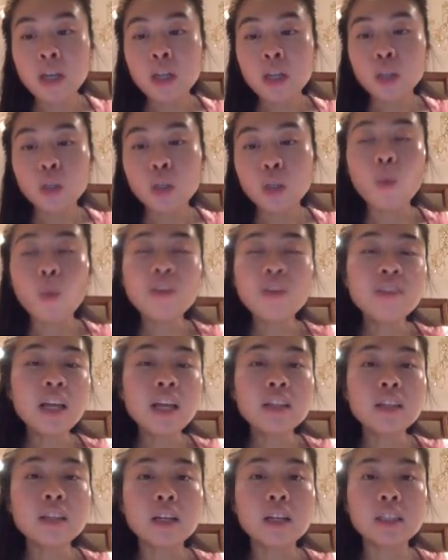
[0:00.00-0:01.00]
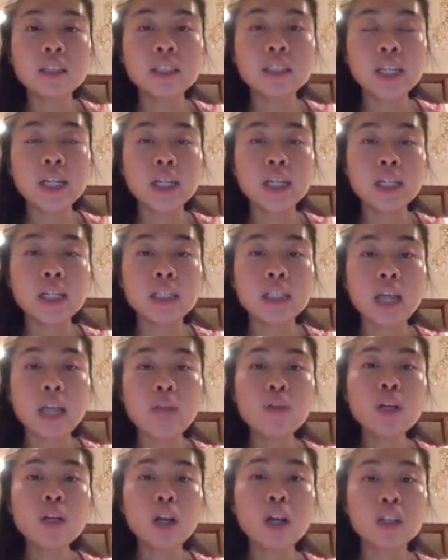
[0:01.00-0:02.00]
So what that does is
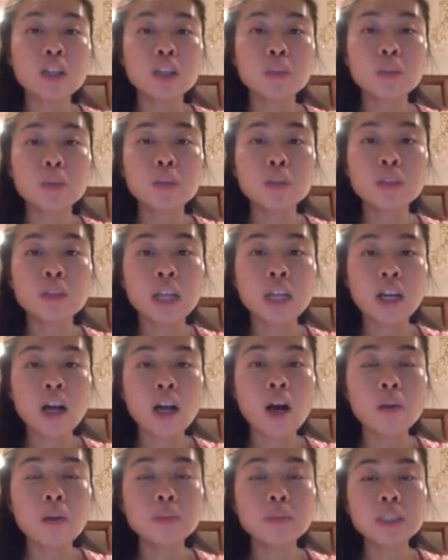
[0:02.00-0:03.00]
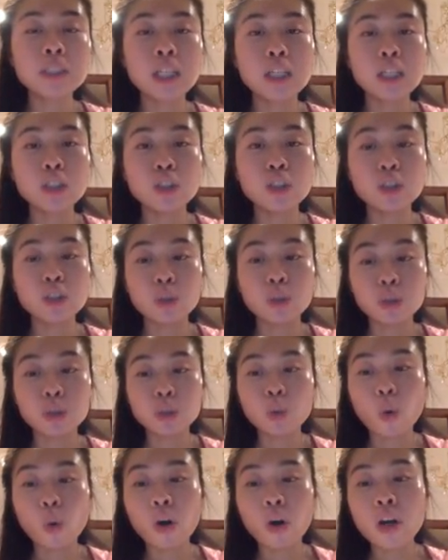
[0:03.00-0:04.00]
every customer that comes into your
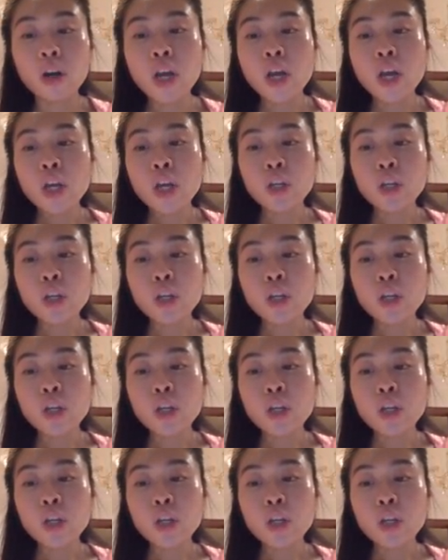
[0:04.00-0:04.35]
store,